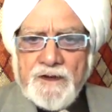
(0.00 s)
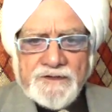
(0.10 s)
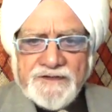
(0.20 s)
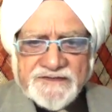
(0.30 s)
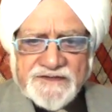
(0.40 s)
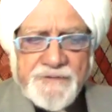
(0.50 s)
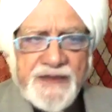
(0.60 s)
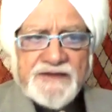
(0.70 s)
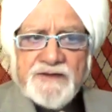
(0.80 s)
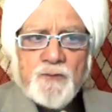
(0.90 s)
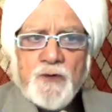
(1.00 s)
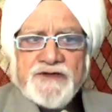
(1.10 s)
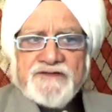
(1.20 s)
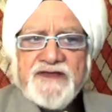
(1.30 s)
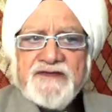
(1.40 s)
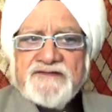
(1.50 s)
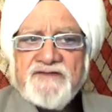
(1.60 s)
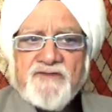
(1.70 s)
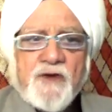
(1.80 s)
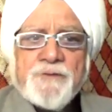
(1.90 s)
Just imagine what a sense
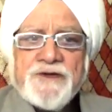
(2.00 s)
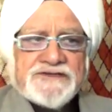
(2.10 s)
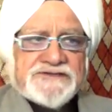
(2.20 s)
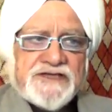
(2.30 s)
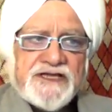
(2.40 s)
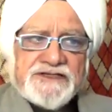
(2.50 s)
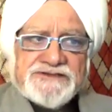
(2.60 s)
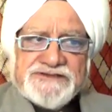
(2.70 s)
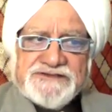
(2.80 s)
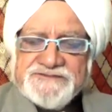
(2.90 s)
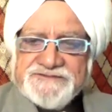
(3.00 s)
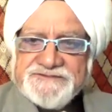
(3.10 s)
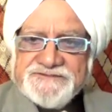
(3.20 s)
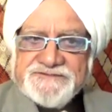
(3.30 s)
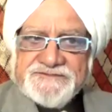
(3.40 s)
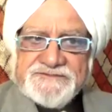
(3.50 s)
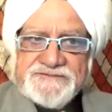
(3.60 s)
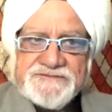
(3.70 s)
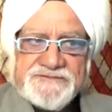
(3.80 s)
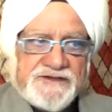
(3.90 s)
of competition can achieve.
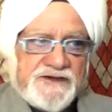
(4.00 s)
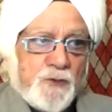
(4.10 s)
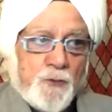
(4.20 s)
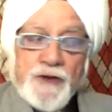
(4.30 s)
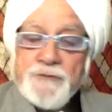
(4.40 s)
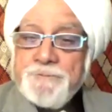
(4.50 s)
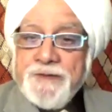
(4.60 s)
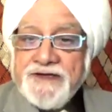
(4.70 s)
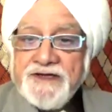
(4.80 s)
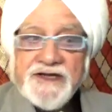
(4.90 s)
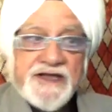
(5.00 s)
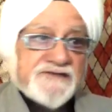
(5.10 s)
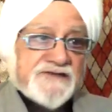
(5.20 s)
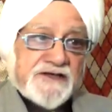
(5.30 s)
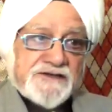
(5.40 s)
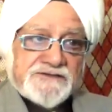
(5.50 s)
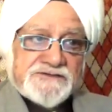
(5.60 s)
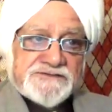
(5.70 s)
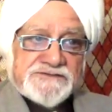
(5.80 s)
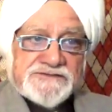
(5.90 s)
When pitted against another,
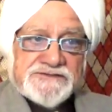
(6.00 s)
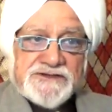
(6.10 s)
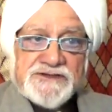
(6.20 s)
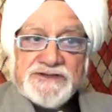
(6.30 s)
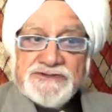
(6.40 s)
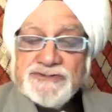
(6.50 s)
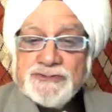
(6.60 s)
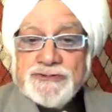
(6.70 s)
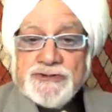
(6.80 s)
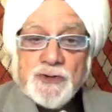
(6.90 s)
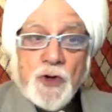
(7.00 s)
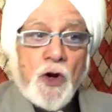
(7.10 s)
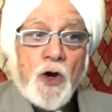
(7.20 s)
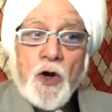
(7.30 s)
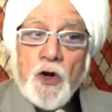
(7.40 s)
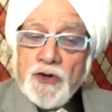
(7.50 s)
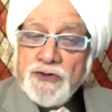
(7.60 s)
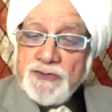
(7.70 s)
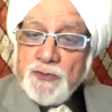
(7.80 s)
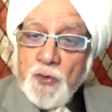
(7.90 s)
you draw
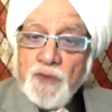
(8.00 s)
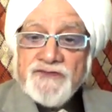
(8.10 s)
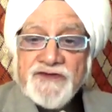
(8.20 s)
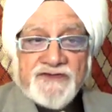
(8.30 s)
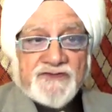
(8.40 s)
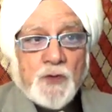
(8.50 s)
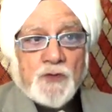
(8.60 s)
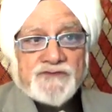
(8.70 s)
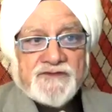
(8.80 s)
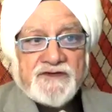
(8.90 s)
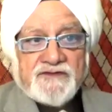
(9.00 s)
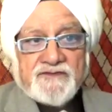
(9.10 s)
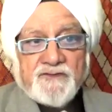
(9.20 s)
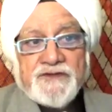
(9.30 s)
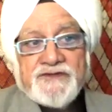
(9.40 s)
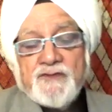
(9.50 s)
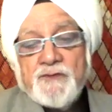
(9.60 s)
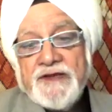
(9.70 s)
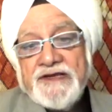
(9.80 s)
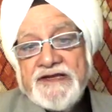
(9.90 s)
on those resources which you
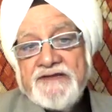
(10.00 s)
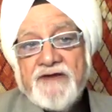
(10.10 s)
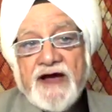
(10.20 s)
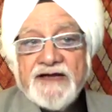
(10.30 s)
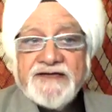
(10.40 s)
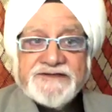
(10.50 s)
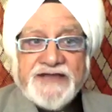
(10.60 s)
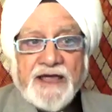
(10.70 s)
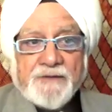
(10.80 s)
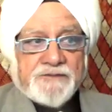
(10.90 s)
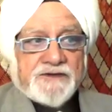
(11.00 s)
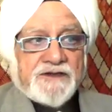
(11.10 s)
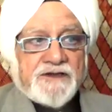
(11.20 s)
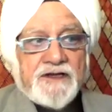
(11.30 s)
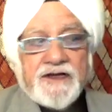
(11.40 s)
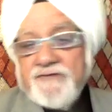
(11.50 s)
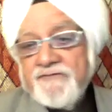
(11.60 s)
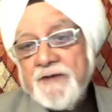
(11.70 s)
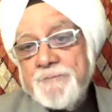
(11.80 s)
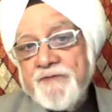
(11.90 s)
may leave untapped
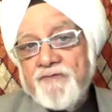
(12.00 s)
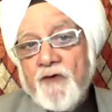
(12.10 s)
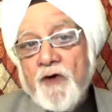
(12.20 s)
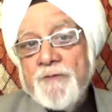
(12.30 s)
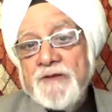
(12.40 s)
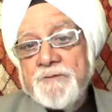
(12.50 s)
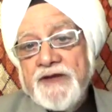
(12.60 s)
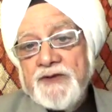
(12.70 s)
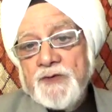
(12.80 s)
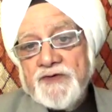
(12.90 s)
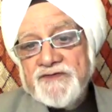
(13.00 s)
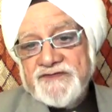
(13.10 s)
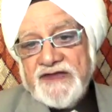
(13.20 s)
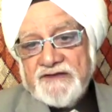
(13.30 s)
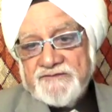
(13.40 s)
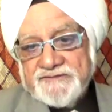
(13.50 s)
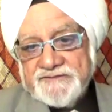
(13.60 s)
when performing by yourself.